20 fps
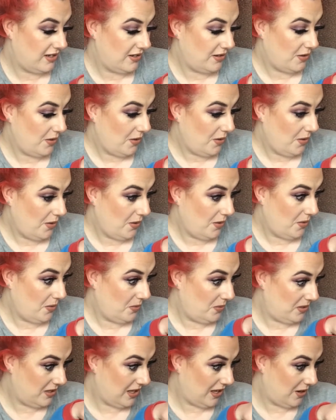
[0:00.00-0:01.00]
Oh,
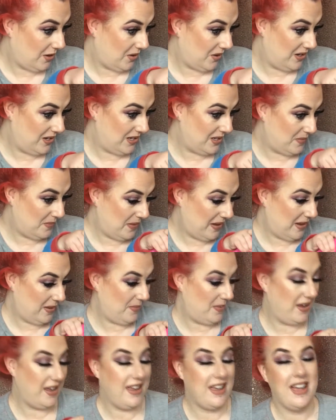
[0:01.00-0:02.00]
who's that gorgeous baby?
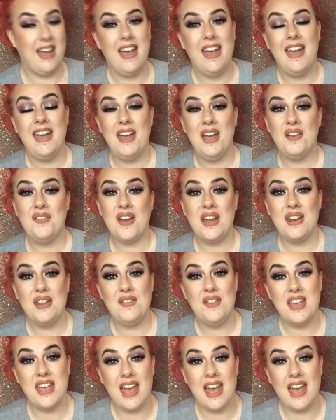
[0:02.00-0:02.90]
If any of you